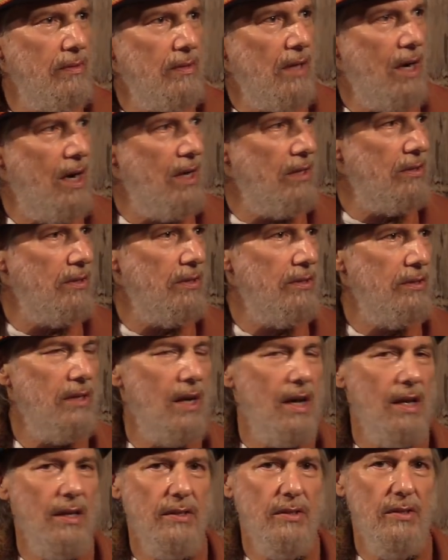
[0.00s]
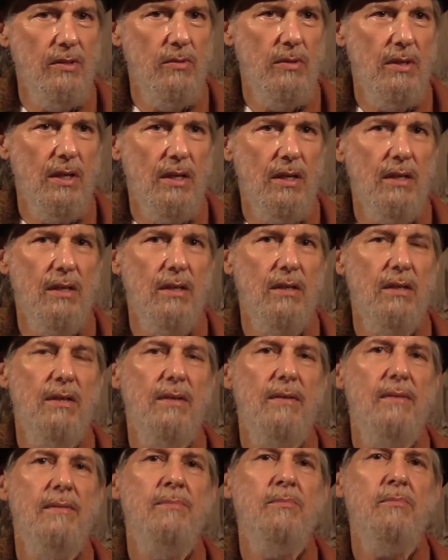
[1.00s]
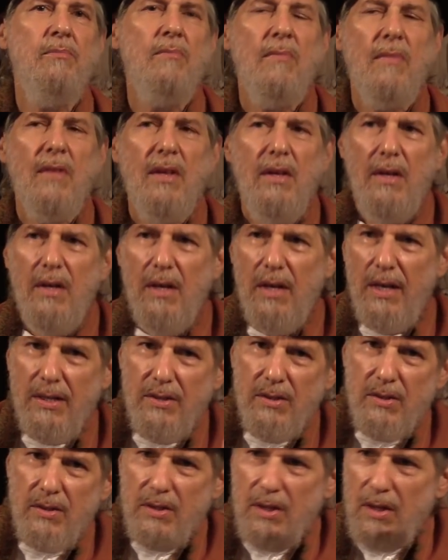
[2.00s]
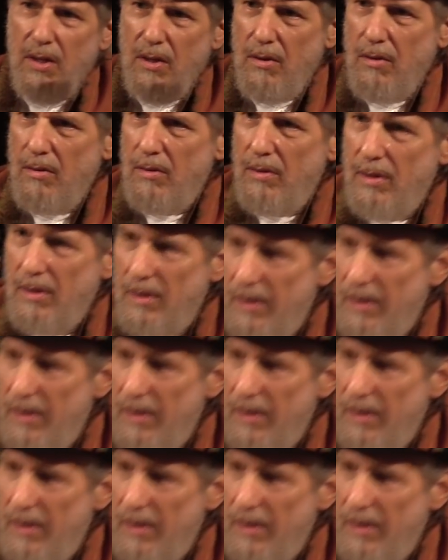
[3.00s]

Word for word: conquered Kali Yuga. And so